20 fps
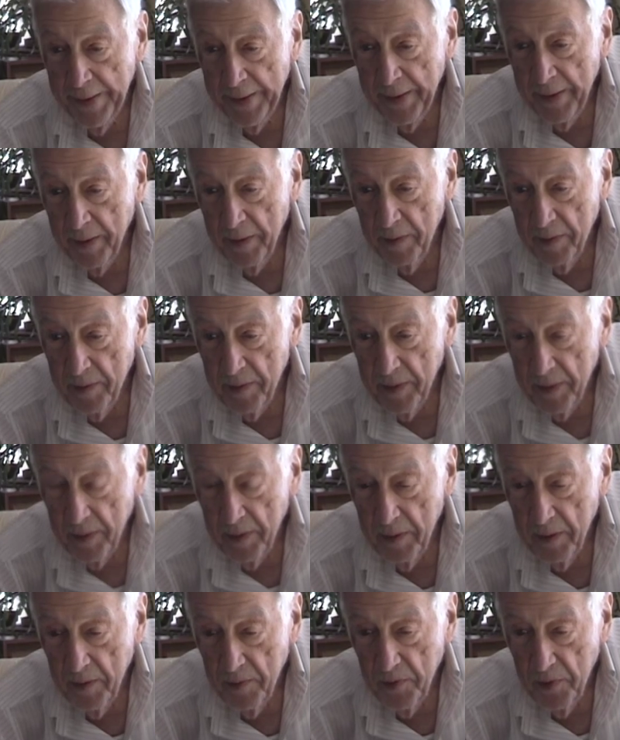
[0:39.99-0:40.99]
and
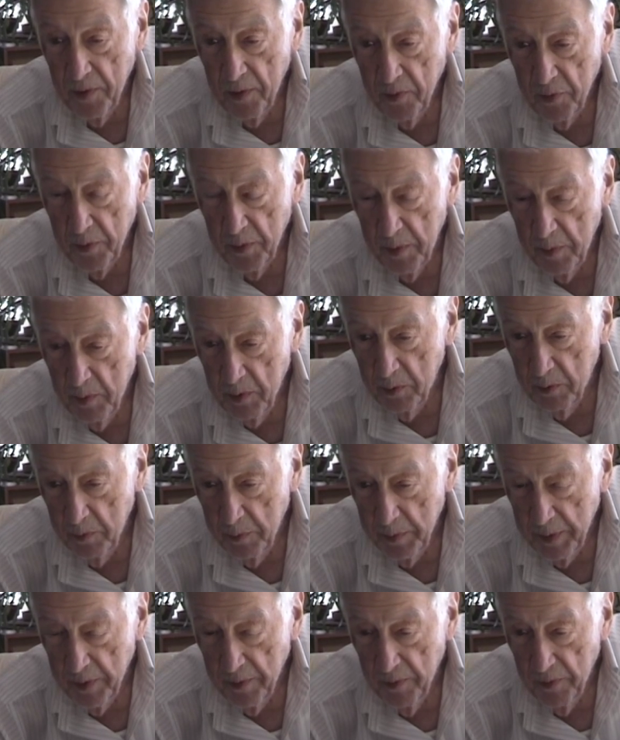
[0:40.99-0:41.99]
it's in three
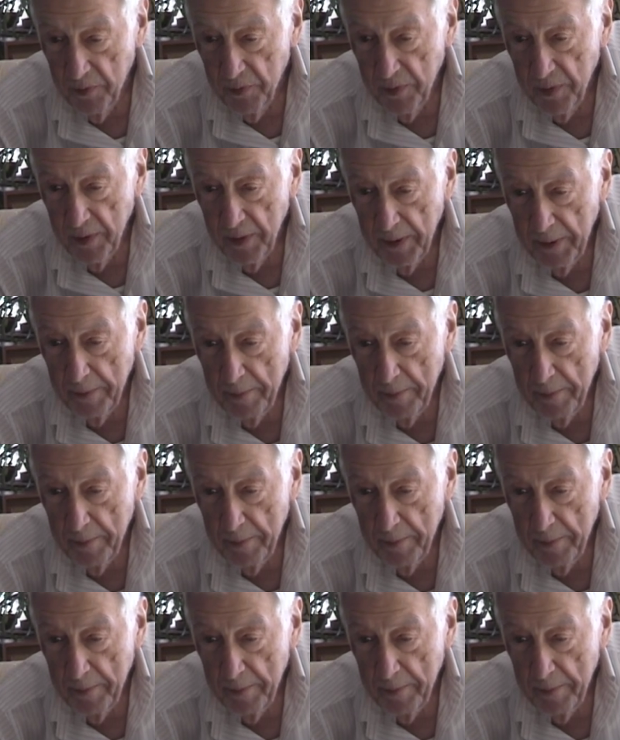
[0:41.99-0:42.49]
movements,